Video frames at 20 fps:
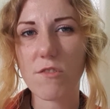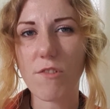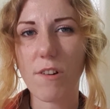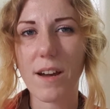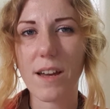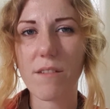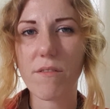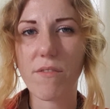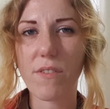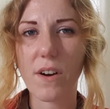
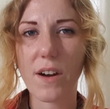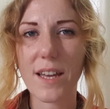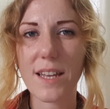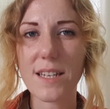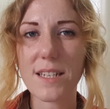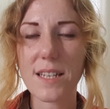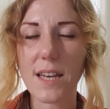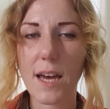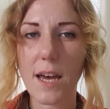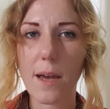Try and
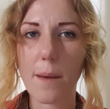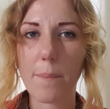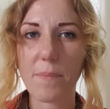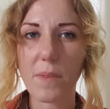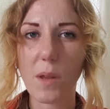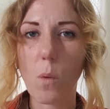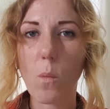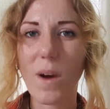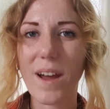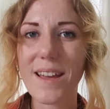find
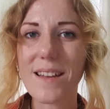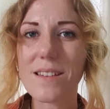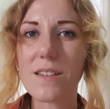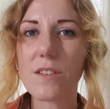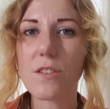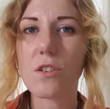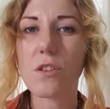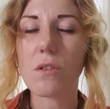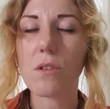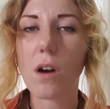
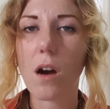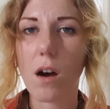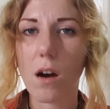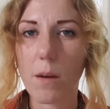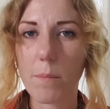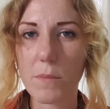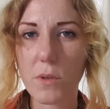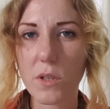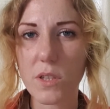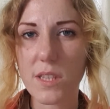ways to
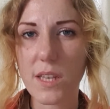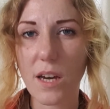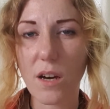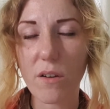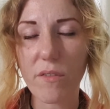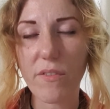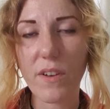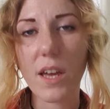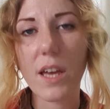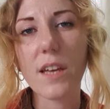calm
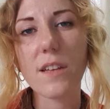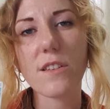yourself